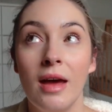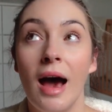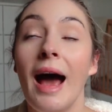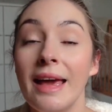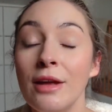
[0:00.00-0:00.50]

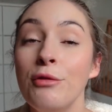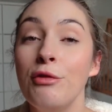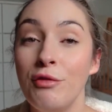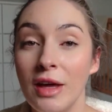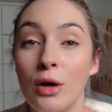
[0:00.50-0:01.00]
I can
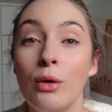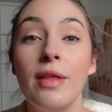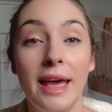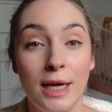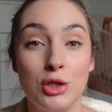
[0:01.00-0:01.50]
feel
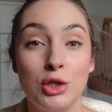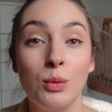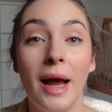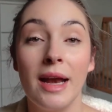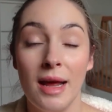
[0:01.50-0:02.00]
the extra
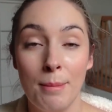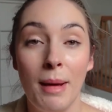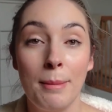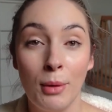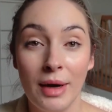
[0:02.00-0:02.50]
weight in
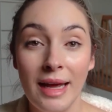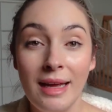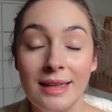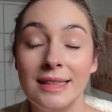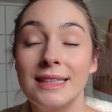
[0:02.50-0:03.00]
my
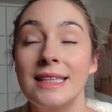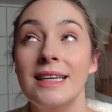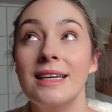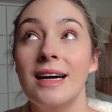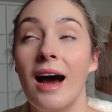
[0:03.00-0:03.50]
body.
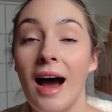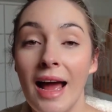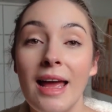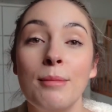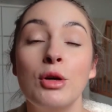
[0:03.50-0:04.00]

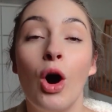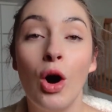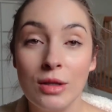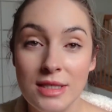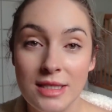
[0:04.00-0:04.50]
I am
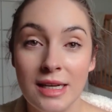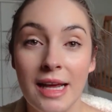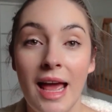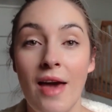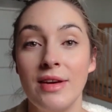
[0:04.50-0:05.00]

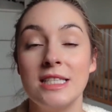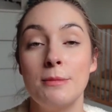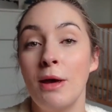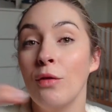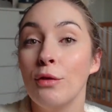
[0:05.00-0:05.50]
constantly having to
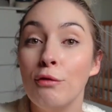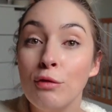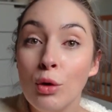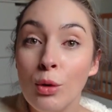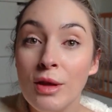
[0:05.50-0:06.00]
be on the
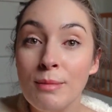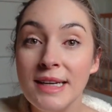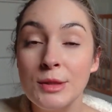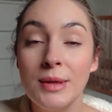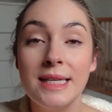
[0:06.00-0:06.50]
floor with
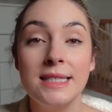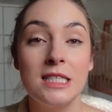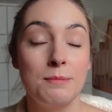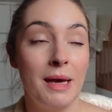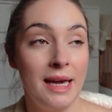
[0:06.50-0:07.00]
my
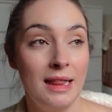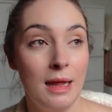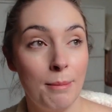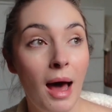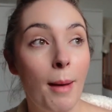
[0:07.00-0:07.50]
twins, picking
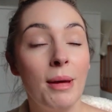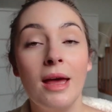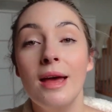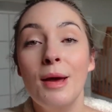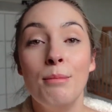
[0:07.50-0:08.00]
them up,
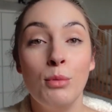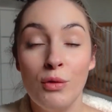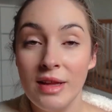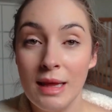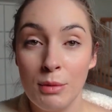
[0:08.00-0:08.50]

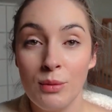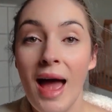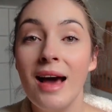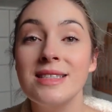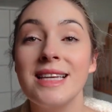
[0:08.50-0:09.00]
moving them
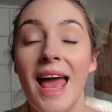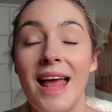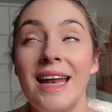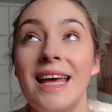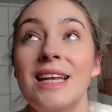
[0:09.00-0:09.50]
around,
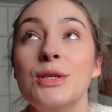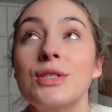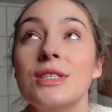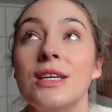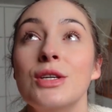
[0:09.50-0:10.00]
and it
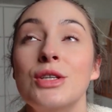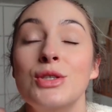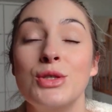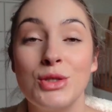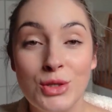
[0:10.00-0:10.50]
is
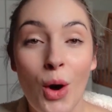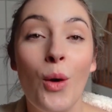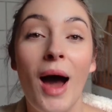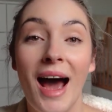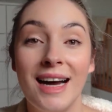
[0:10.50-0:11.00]
so
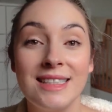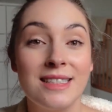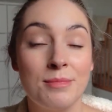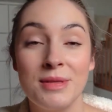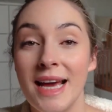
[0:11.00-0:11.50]
hard
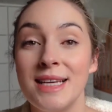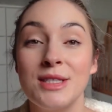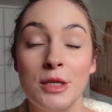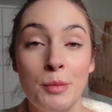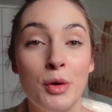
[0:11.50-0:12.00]
some days
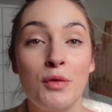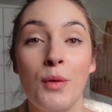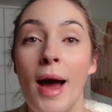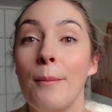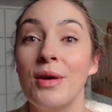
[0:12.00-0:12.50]
to move
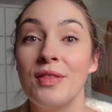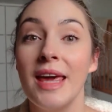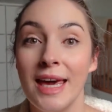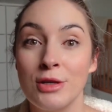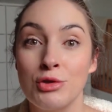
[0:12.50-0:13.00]
around with the
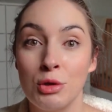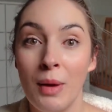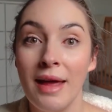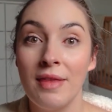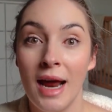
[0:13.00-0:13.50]
extra
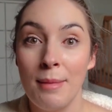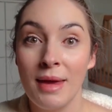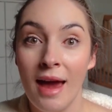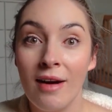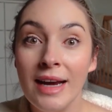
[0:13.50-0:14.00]
weight that I am
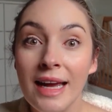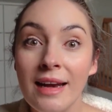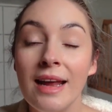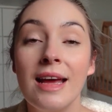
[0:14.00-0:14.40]
carrying,